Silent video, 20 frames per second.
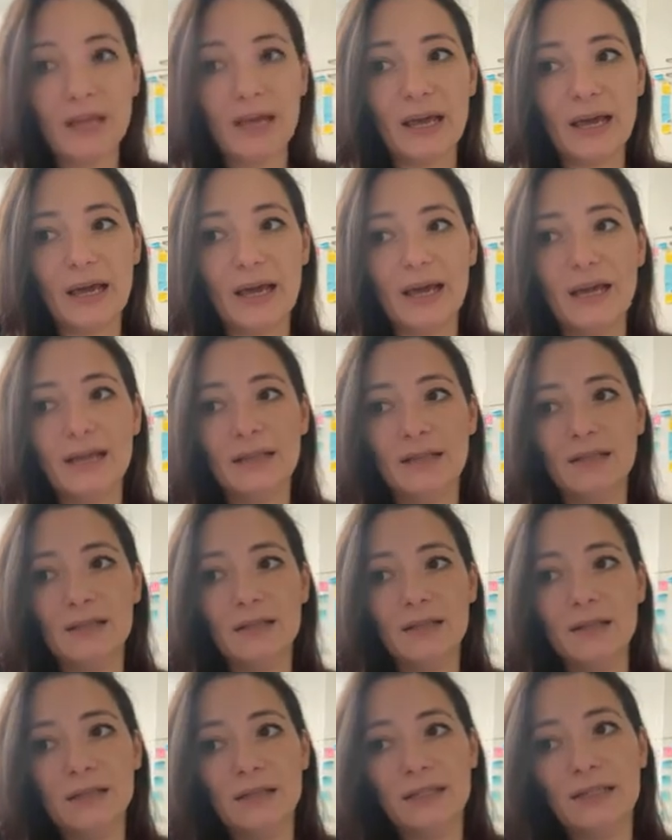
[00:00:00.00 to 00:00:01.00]

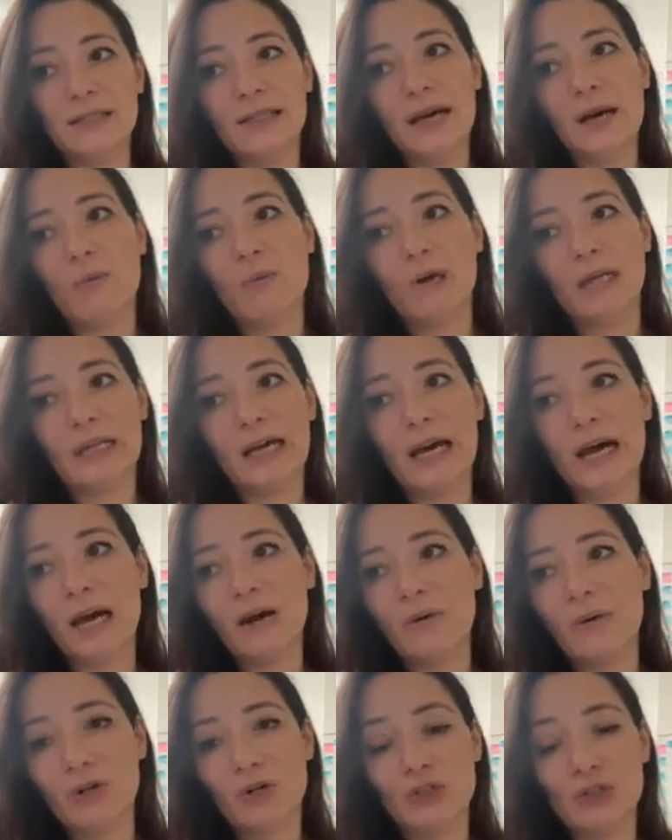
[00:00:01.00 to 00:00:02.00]
And in that 1
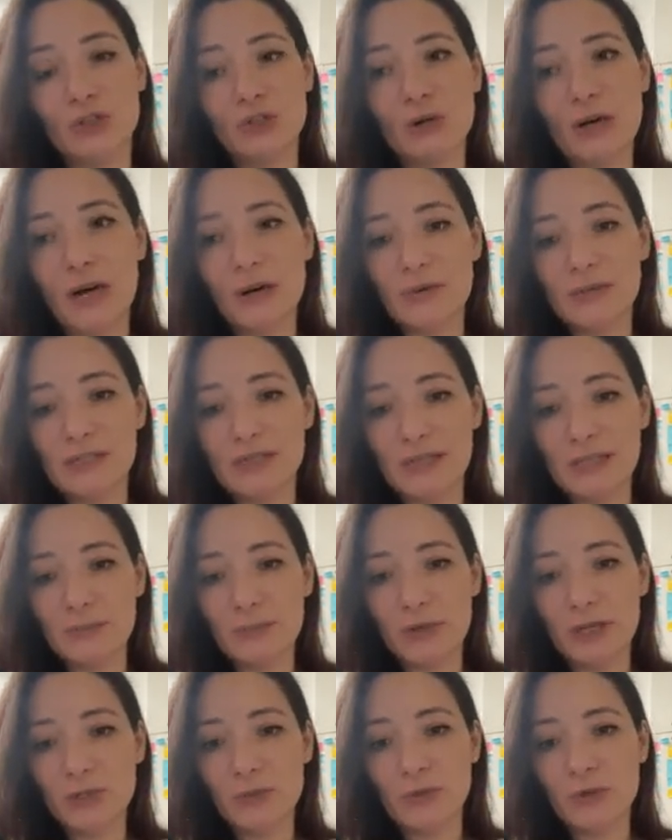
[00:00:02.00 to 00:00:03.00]
hour or 2 hours they
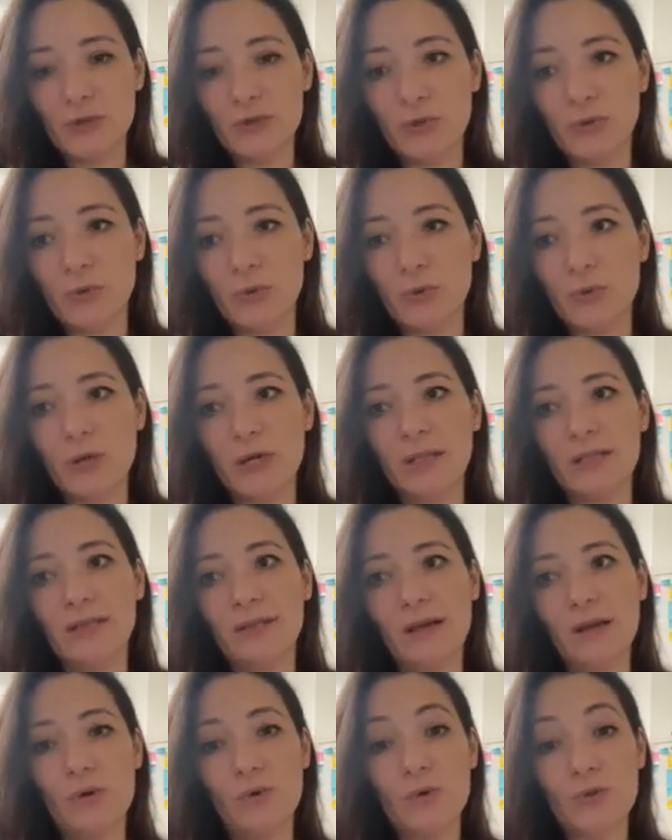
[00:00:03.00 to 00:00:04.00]
spent with you,
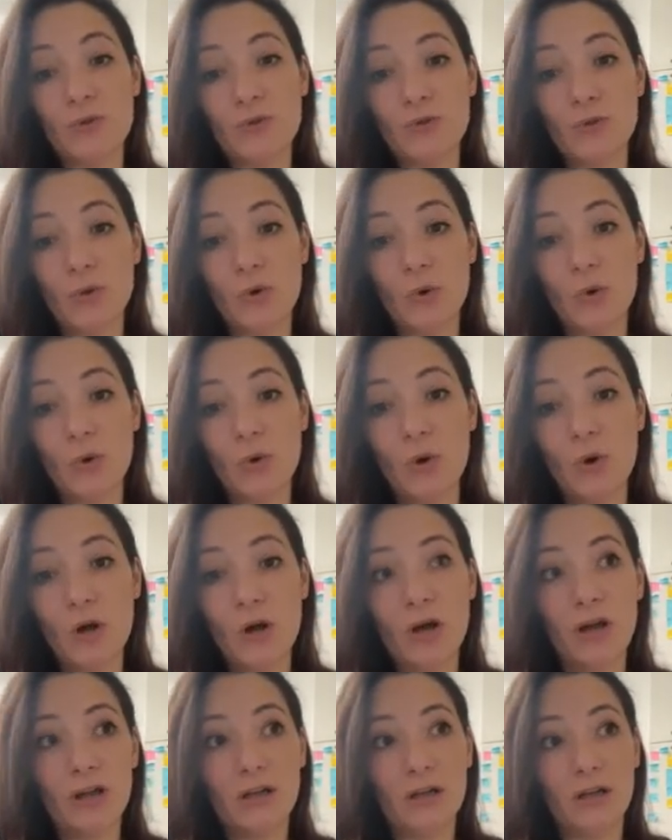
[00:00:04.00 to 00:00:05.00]
they're also,
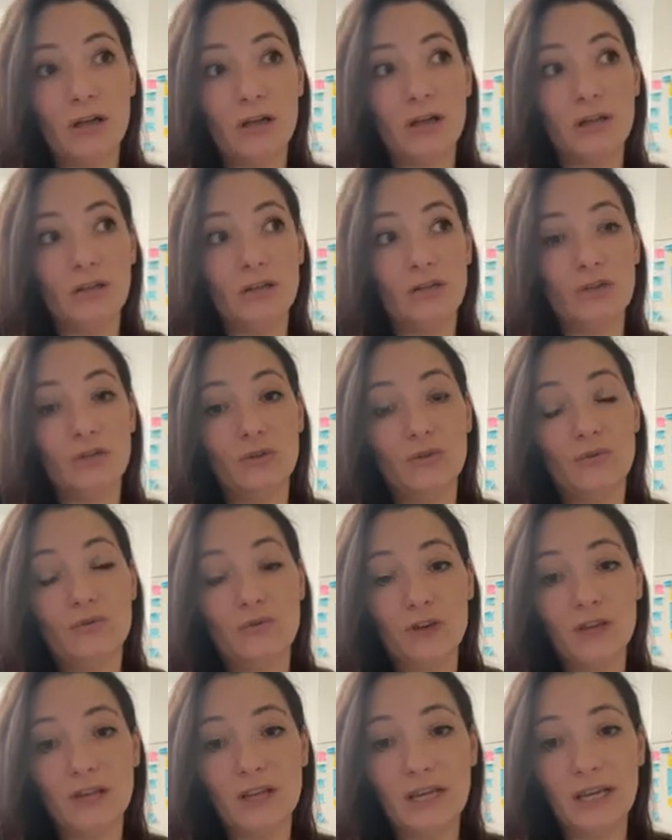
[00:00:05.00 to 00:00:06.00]

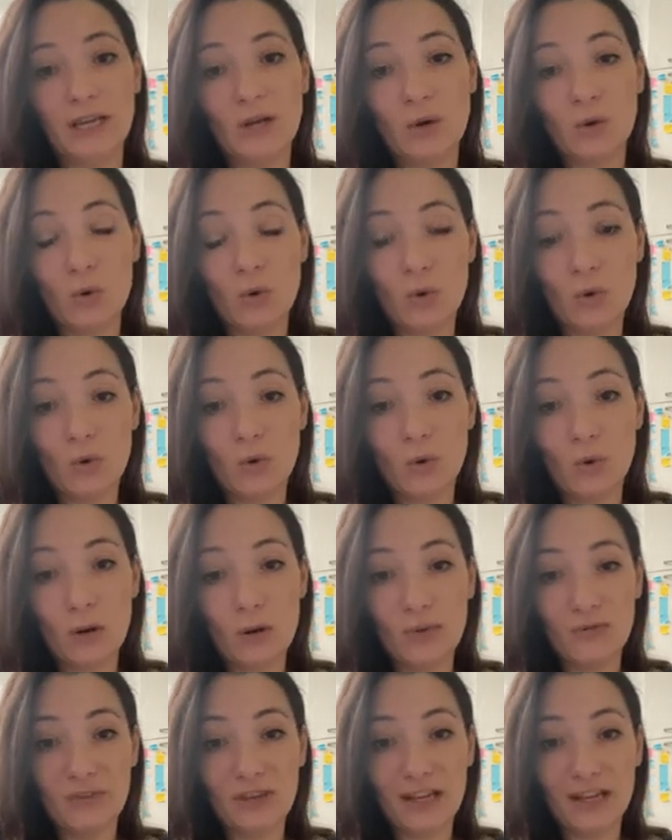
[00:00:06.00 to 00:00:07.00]
funneling all
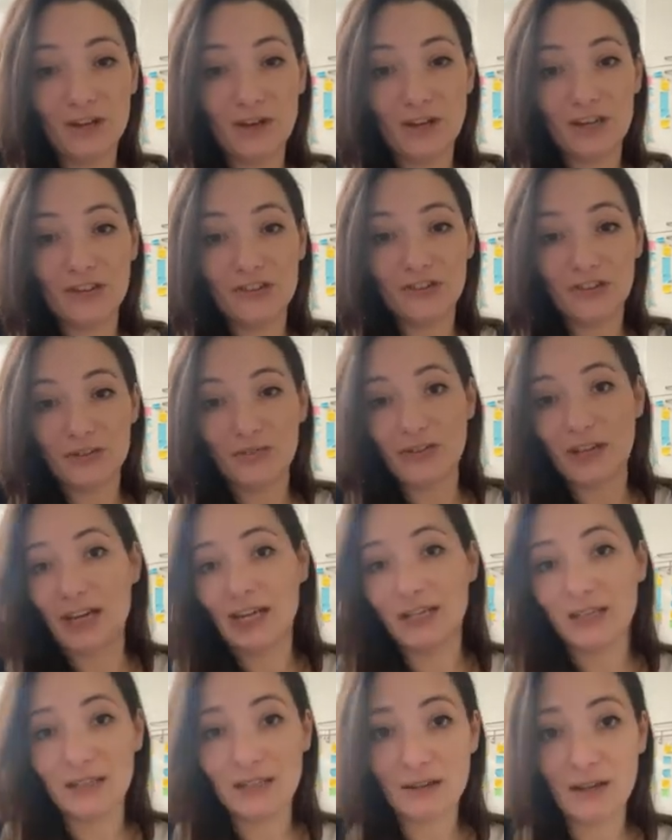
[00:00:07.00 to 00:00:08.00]
of their knowledge they've
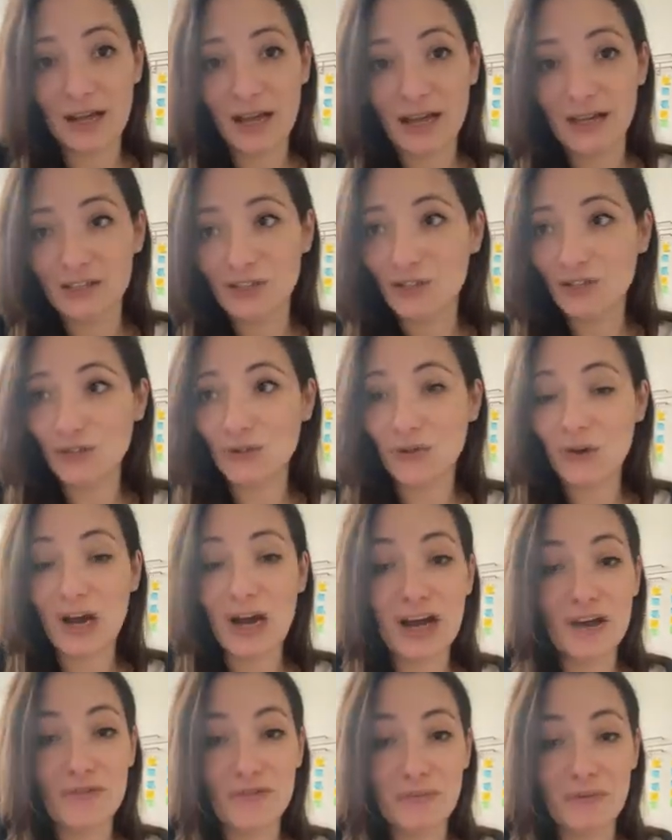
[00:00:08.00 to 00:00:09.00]
gained in the last,
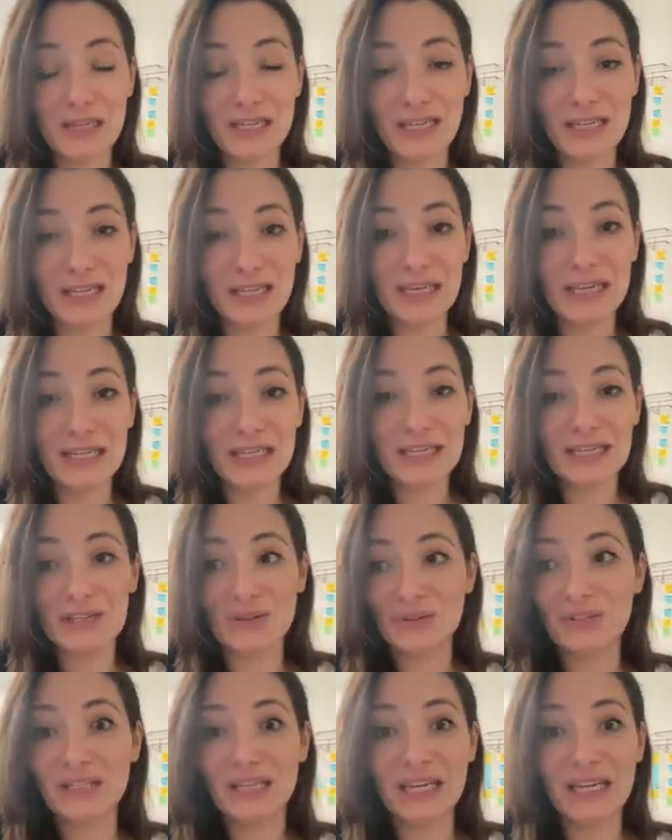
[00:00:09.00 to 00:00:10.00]
however many years
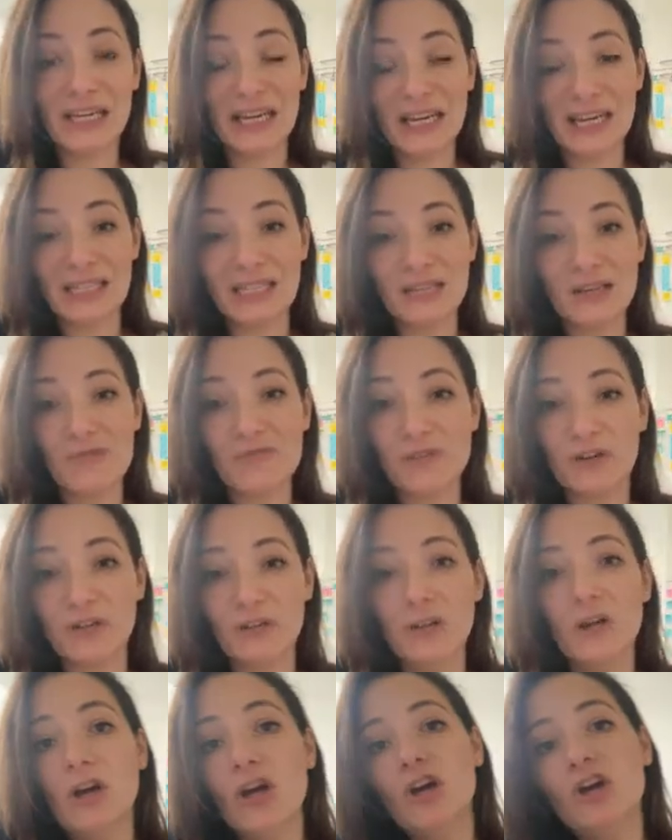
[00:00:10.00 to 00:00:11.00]
or decades
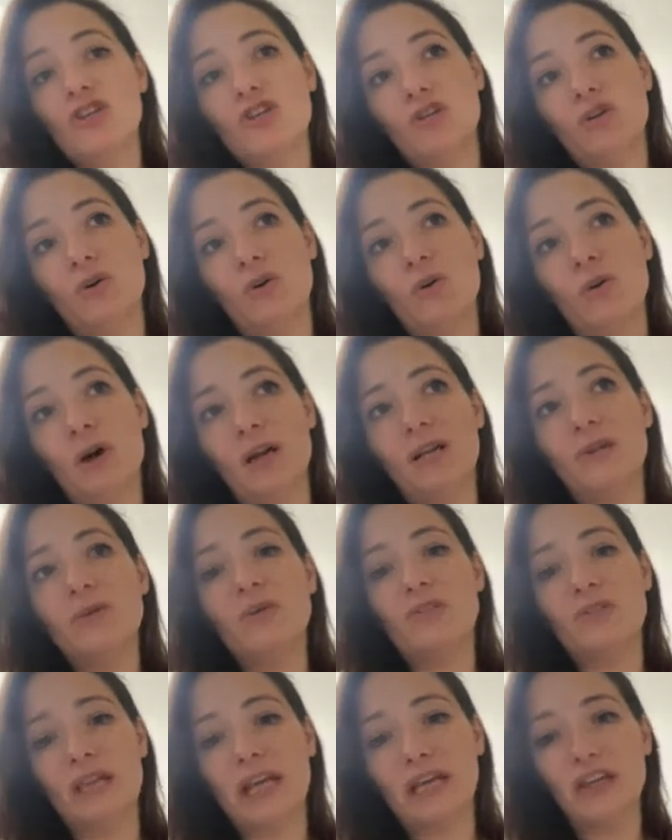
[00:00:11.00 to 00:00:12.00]
even. So a
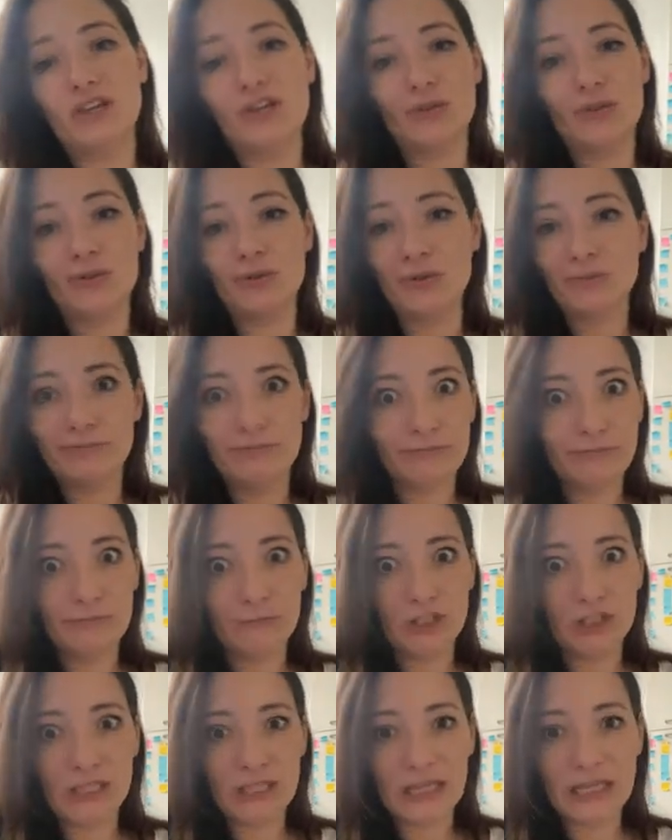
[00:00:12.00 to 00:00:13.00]
little thank you,
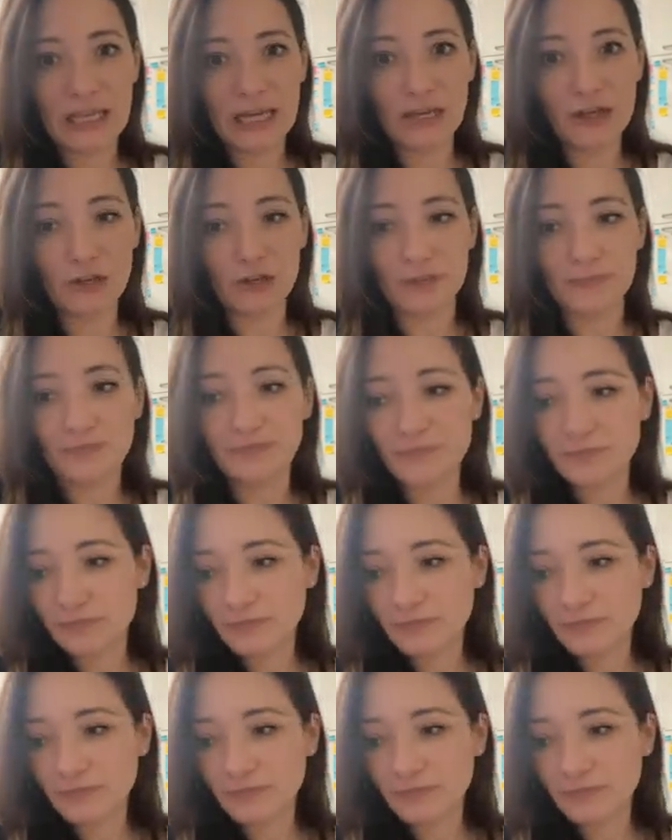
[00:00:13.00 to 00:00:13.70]
just a thank you.